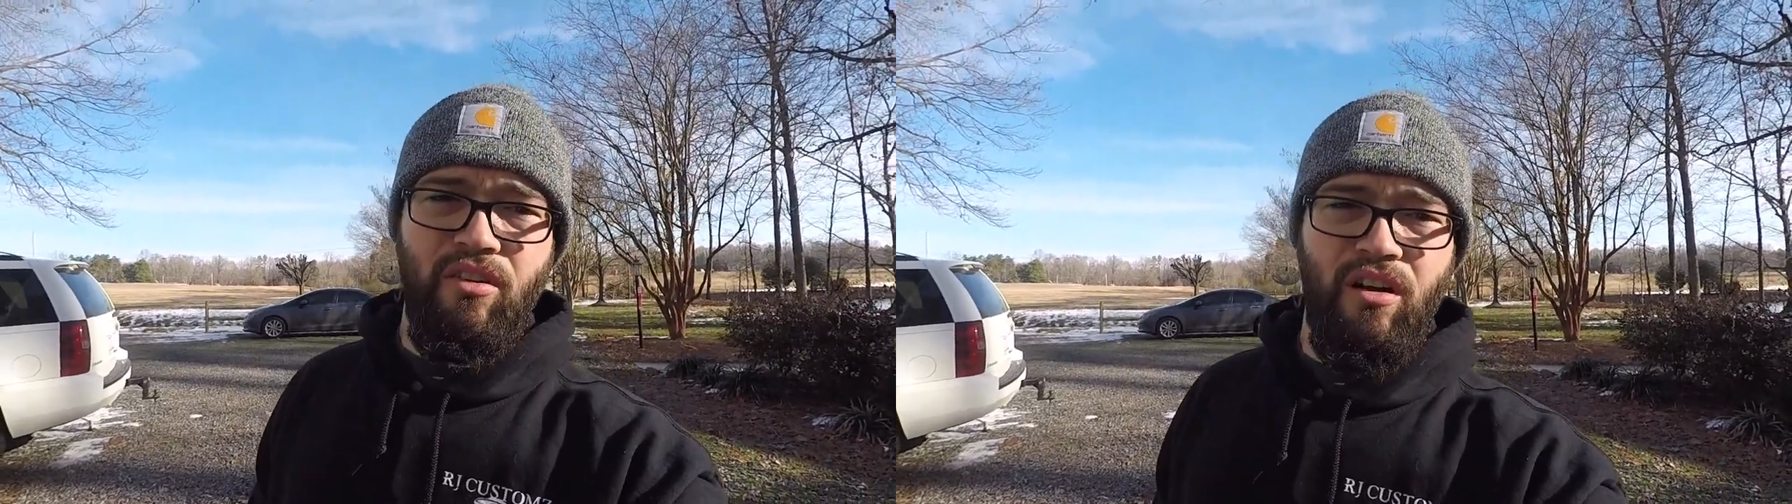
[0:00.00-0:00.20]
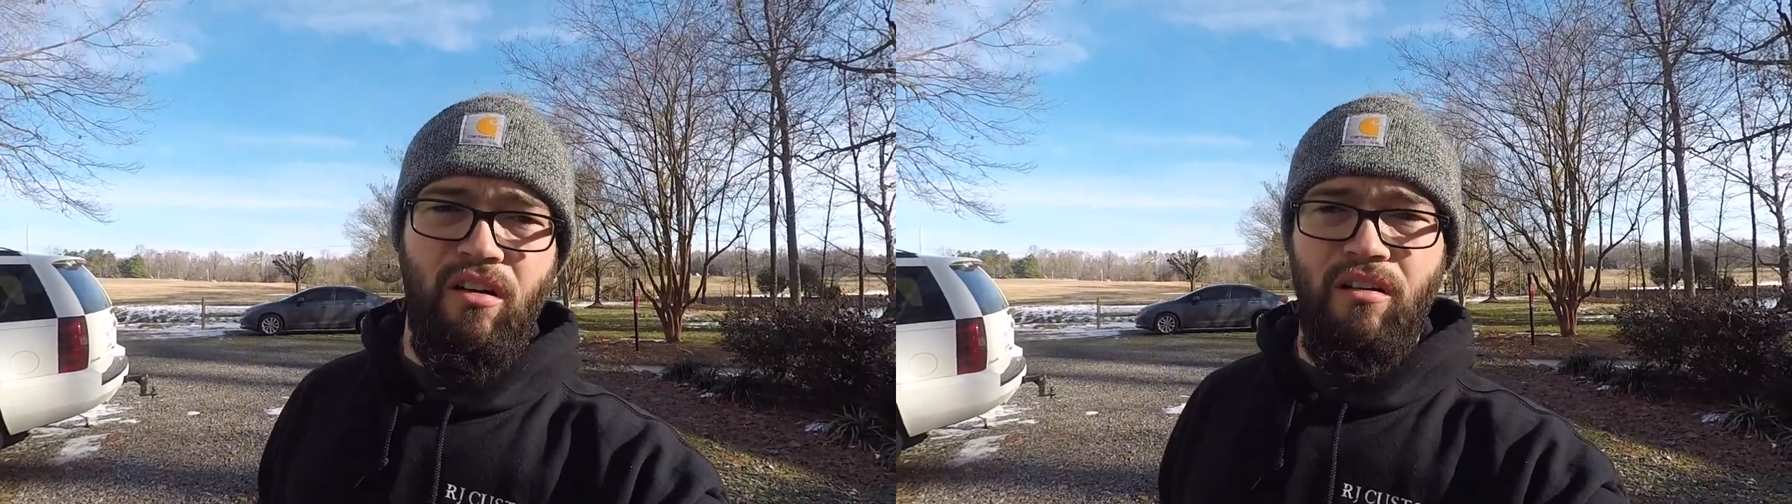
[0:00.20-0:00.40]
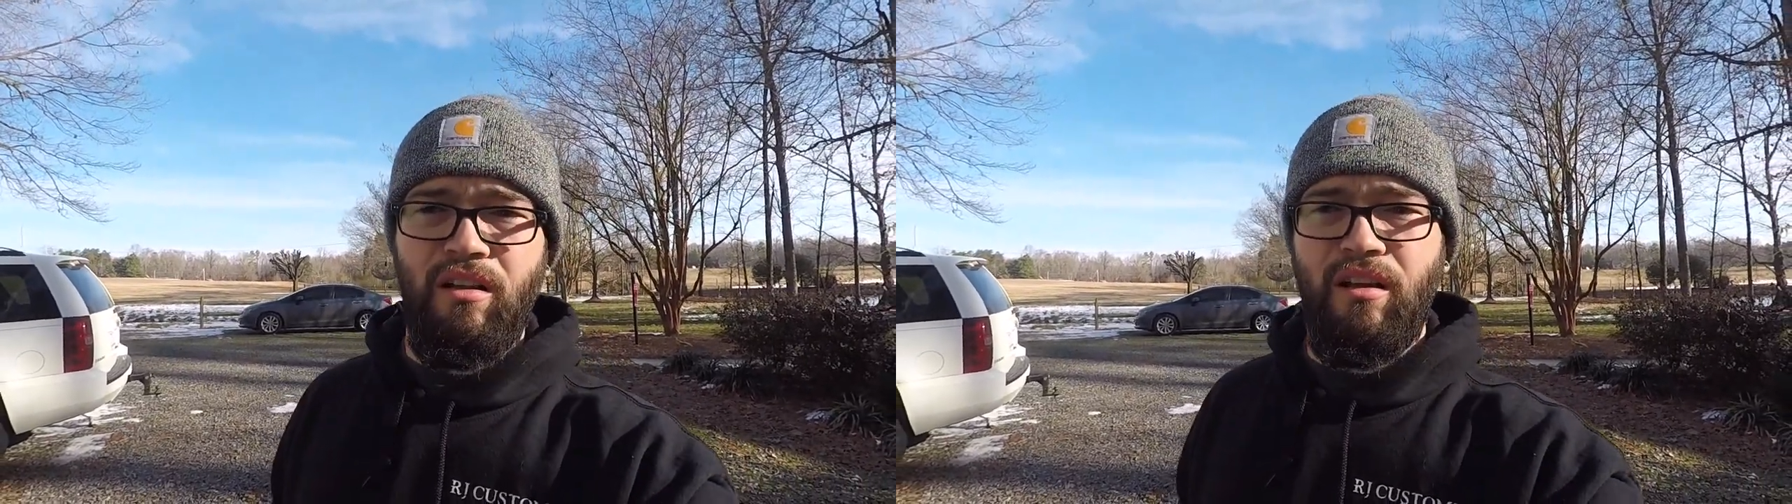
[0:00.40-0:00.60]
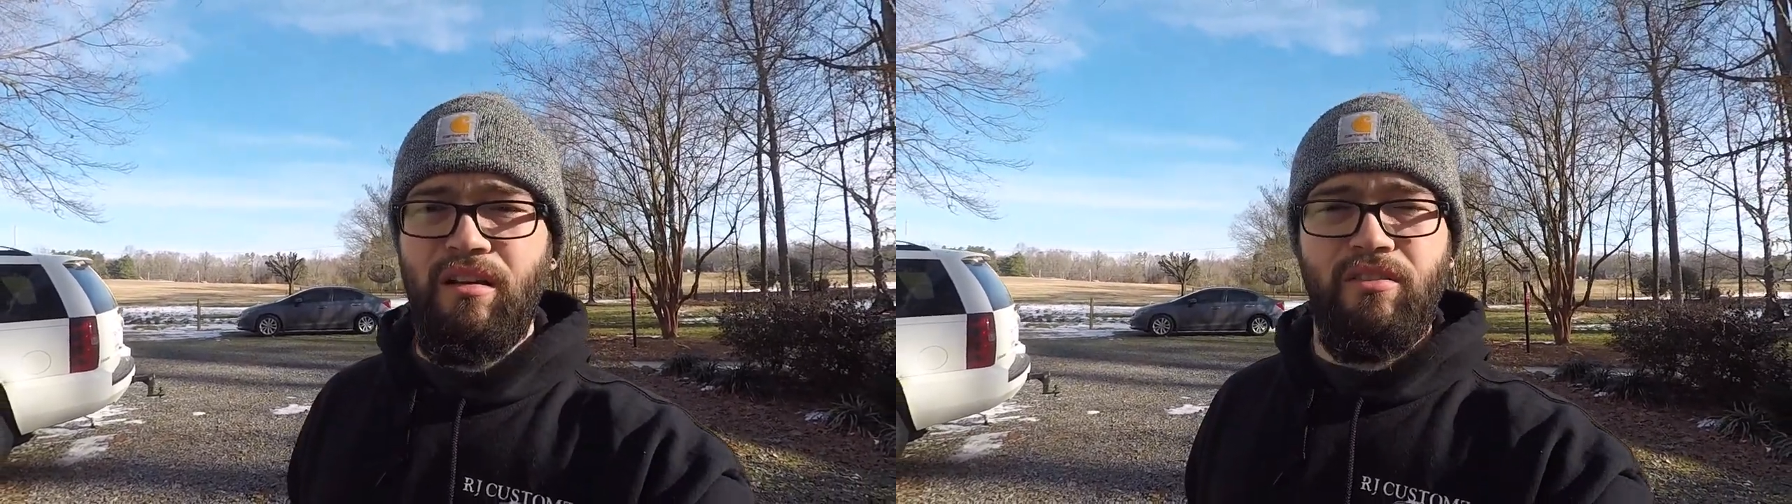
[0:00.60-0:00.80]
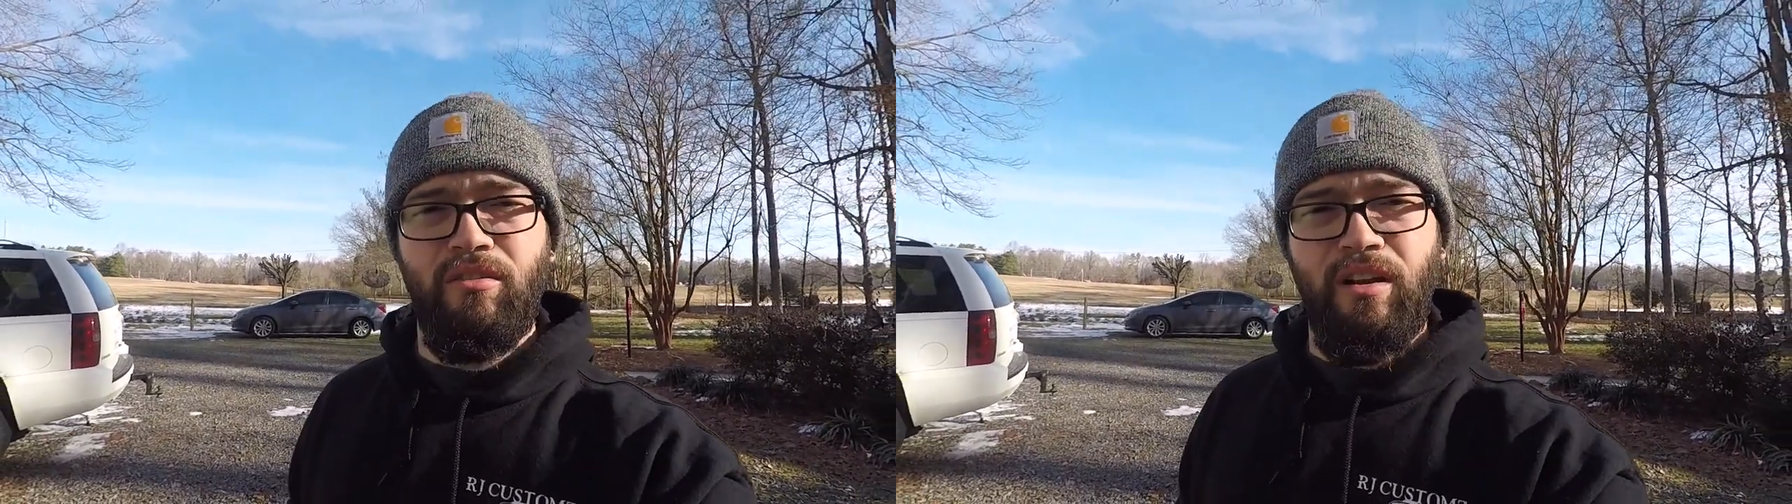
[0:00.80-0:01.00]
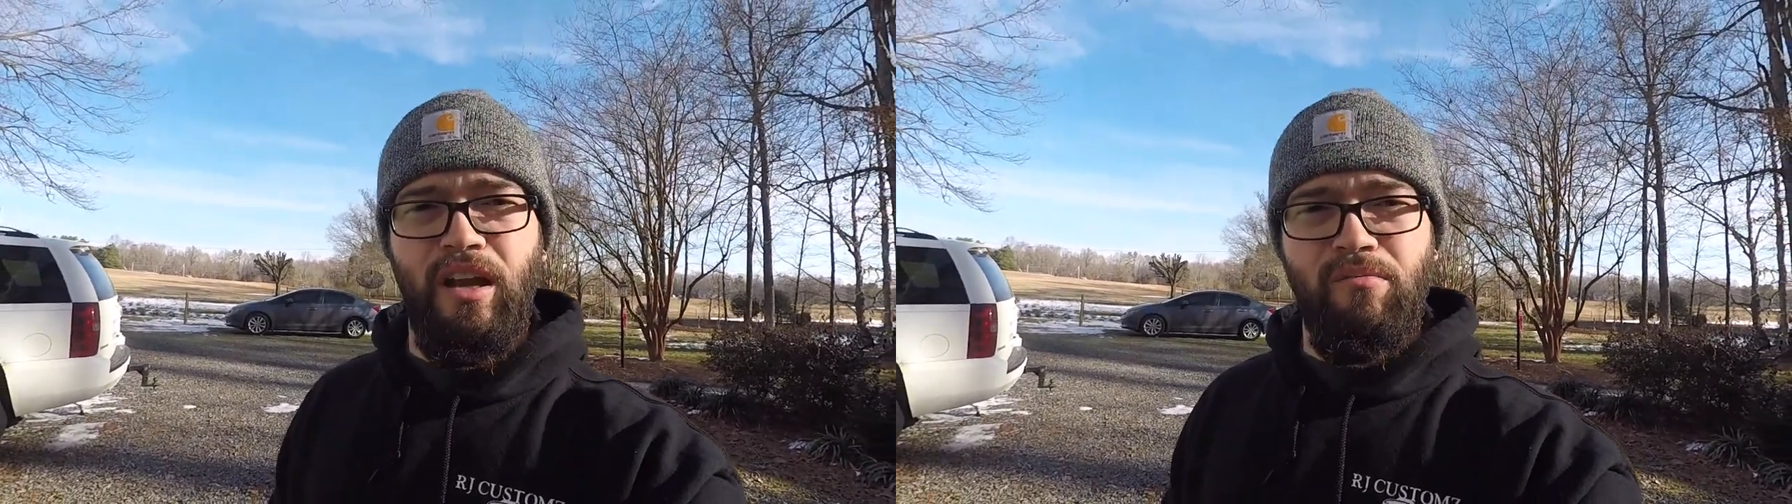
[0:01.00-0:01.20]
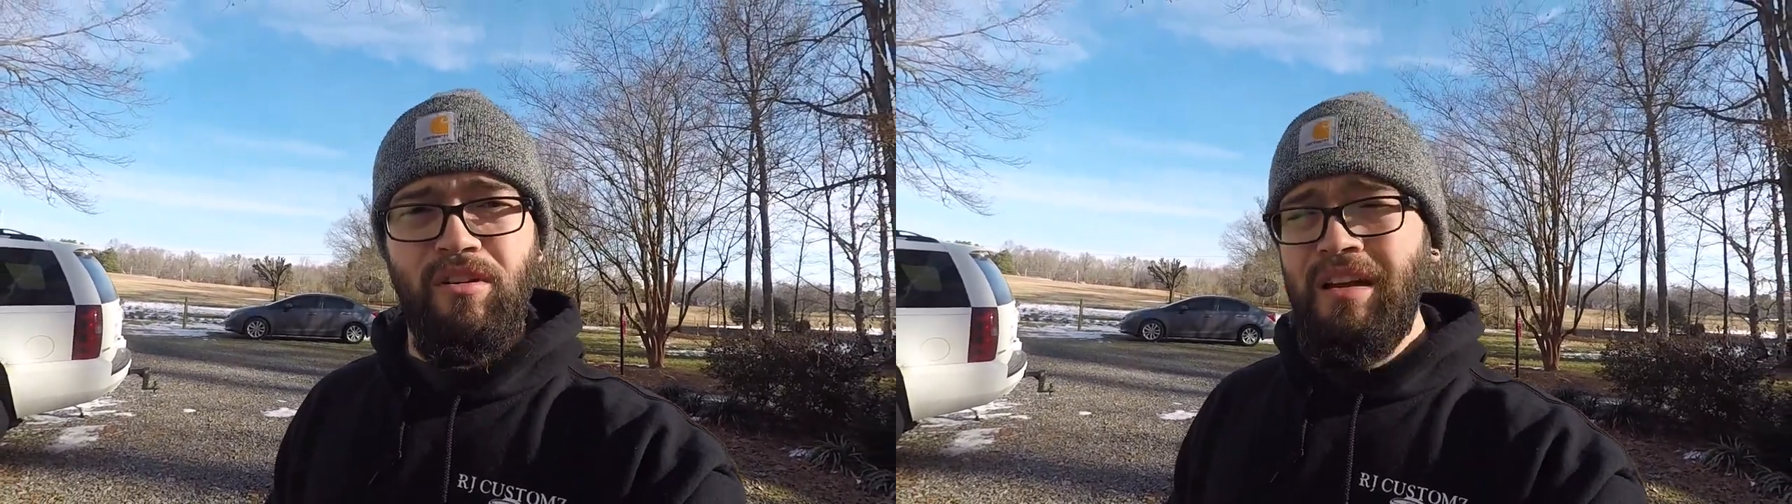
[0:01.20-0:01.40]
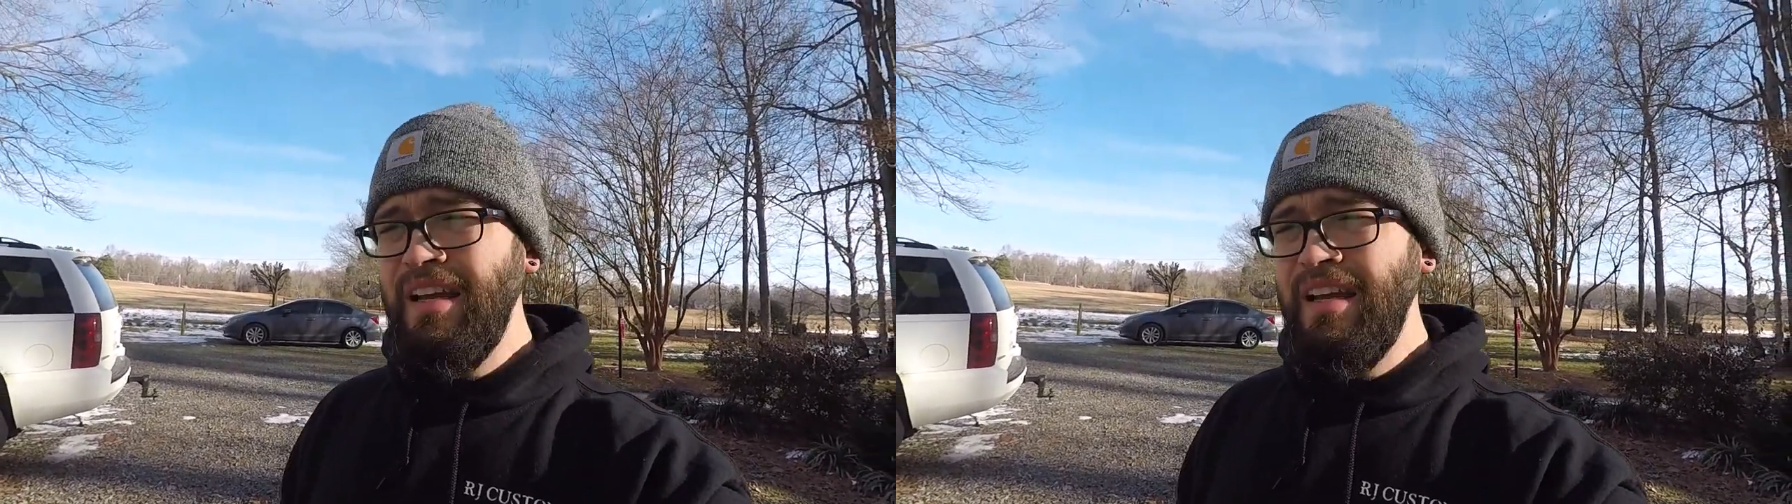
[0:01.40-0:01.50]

caught a lot of it on camera.